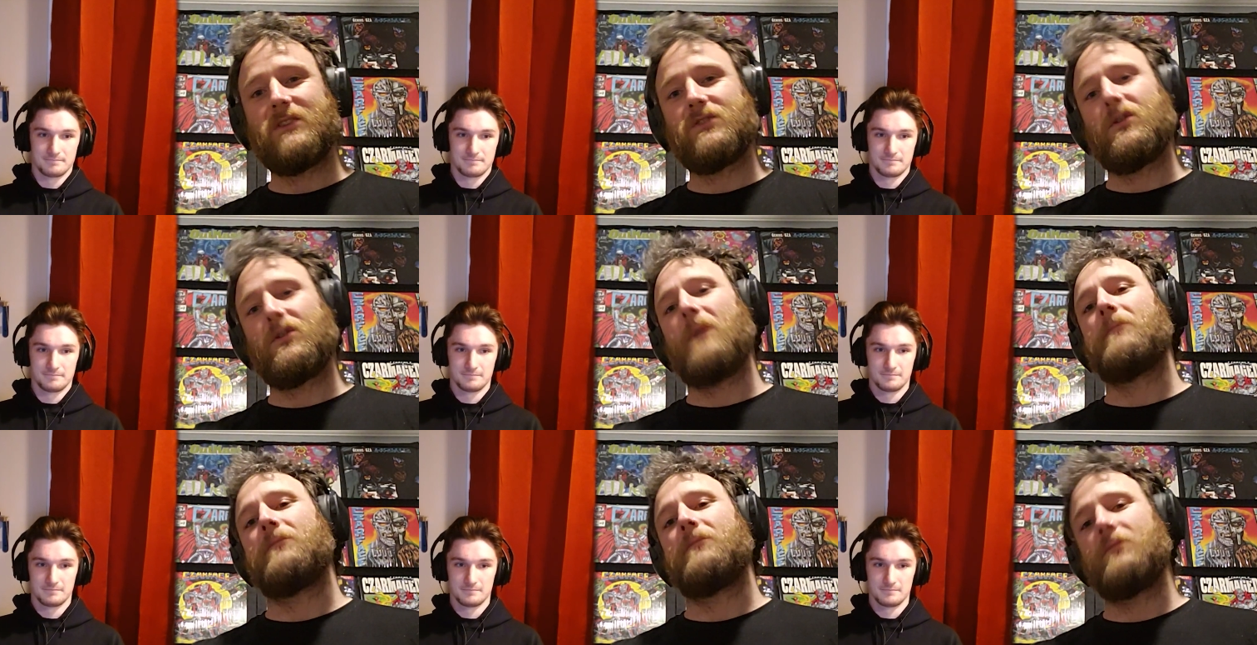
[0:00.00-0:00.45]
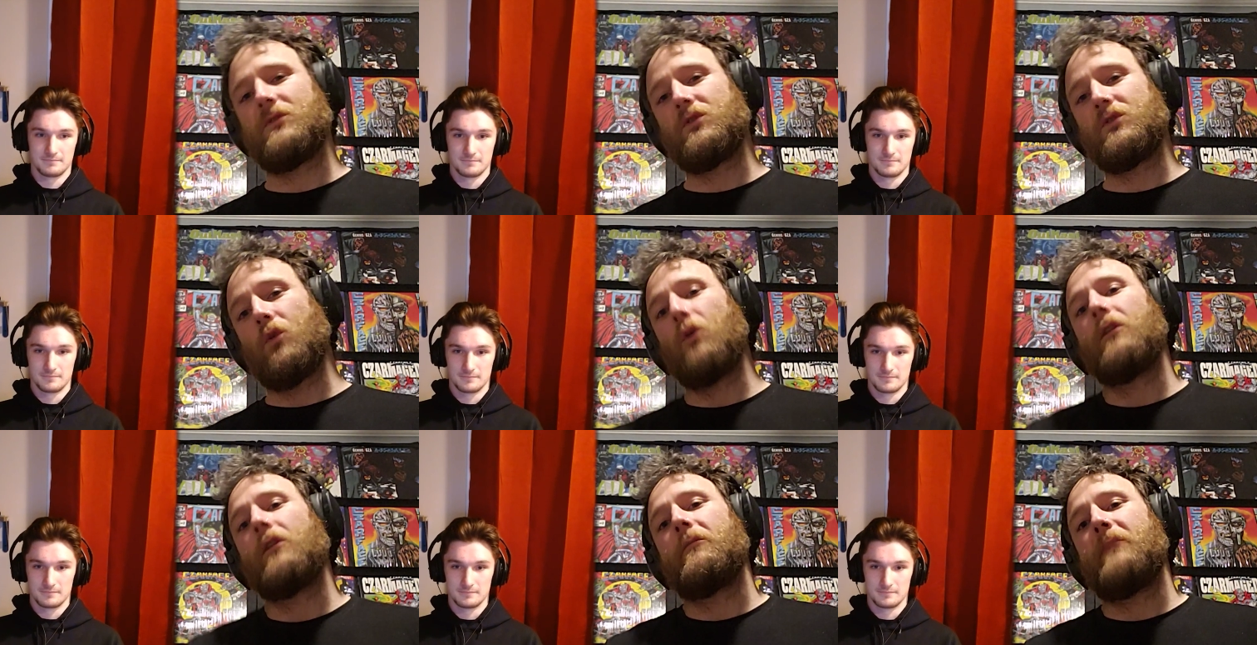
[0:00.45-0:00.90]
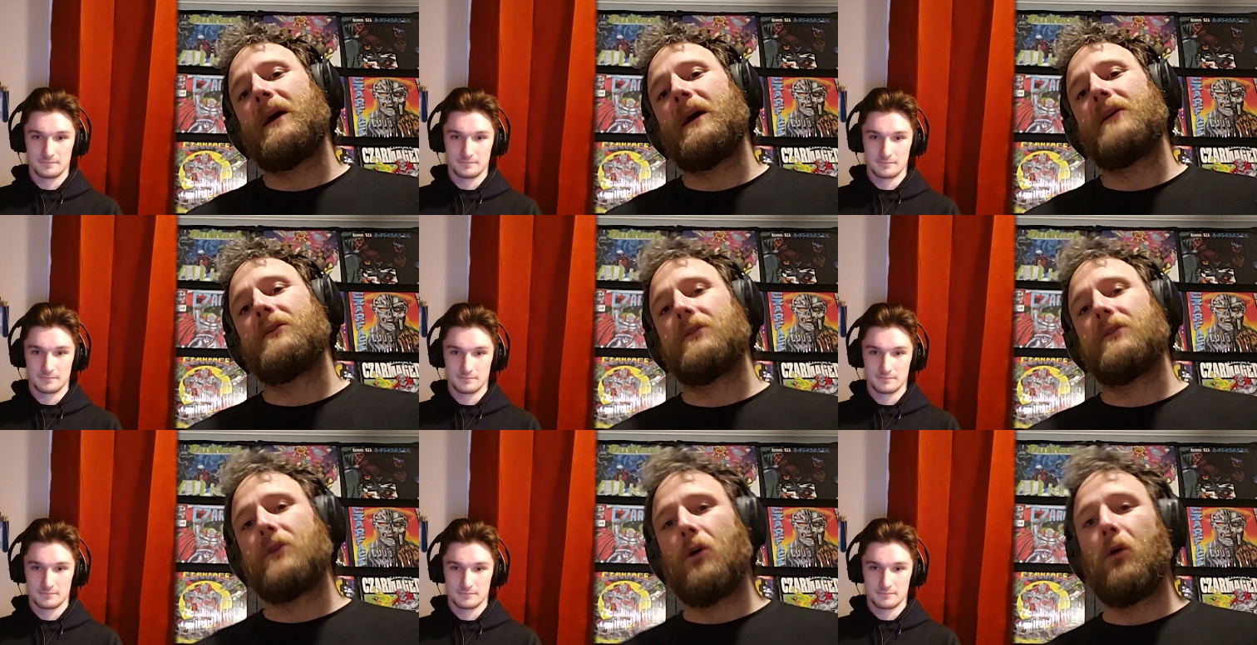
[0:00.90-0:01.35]
Speaker 1: it's some sort of
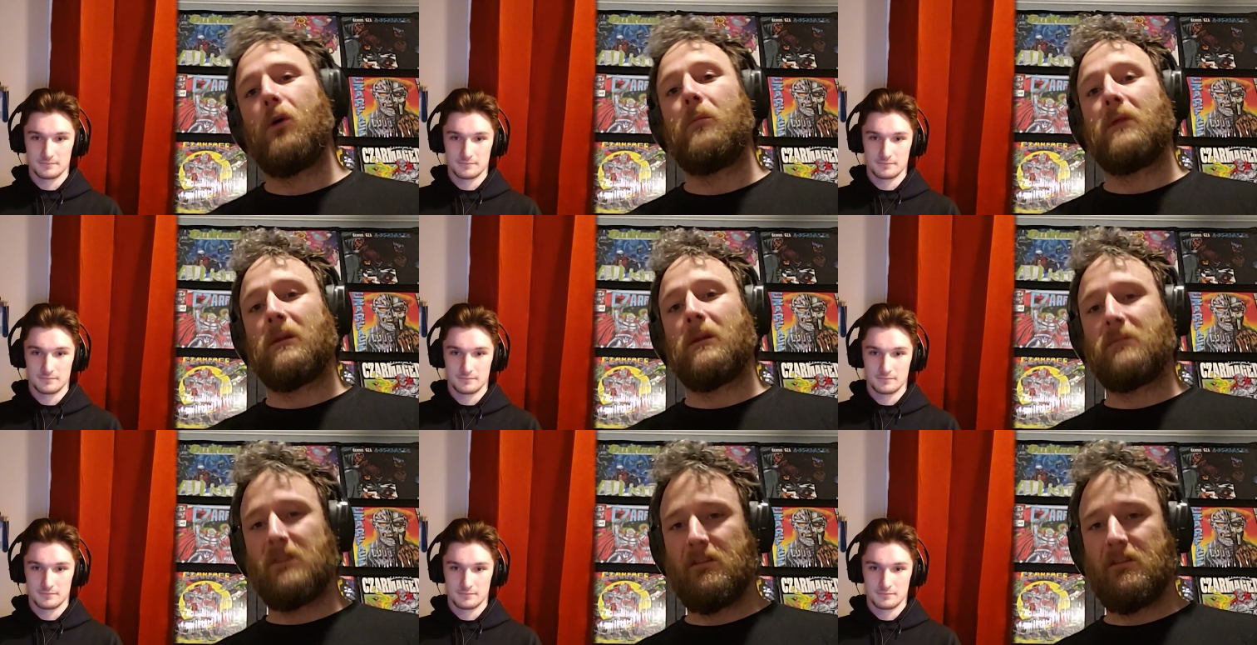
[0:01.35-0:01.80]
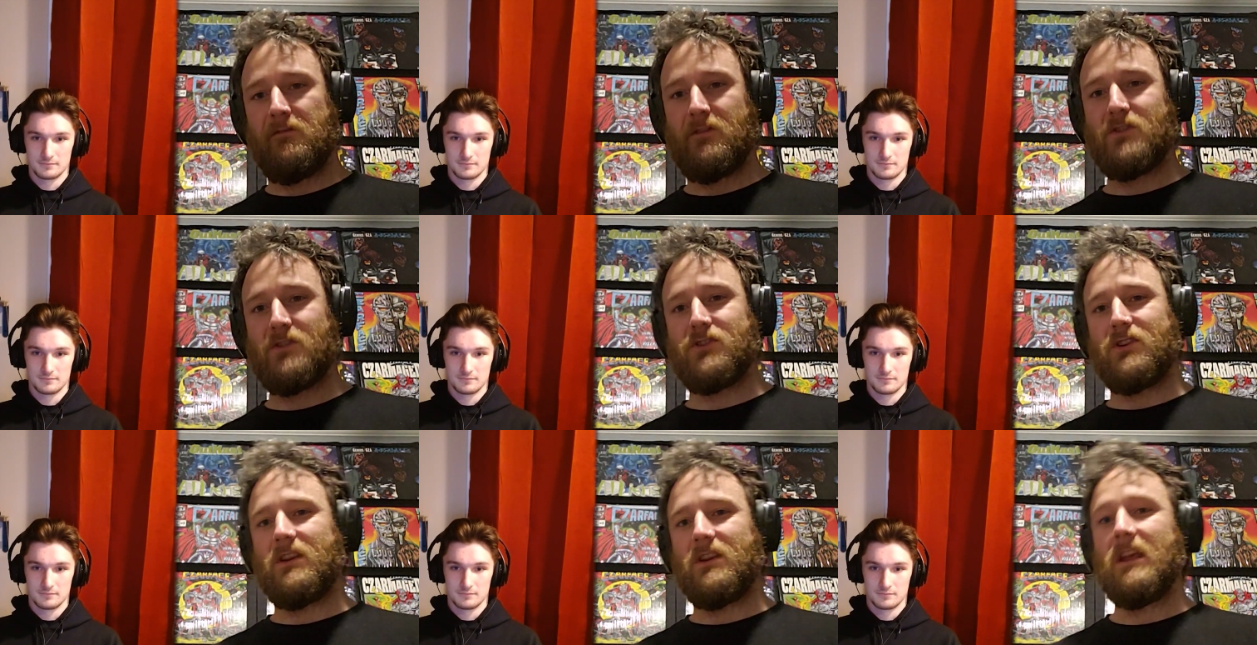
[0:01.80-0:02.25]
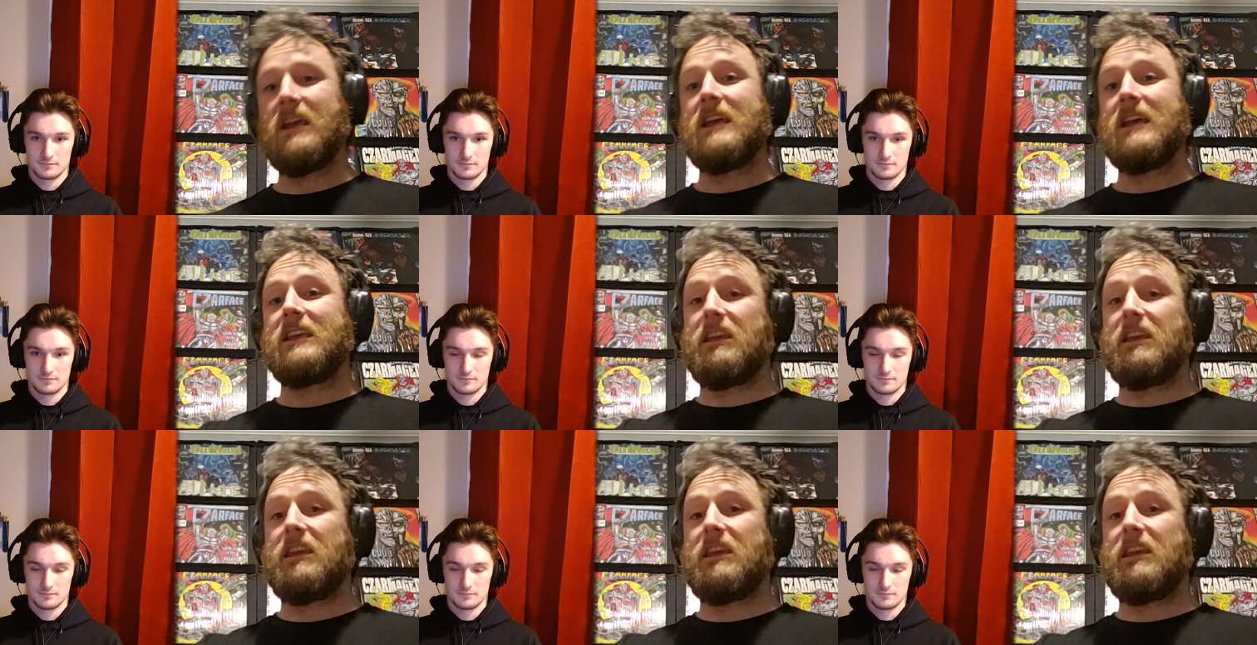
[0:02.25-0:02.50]
better to open up the division,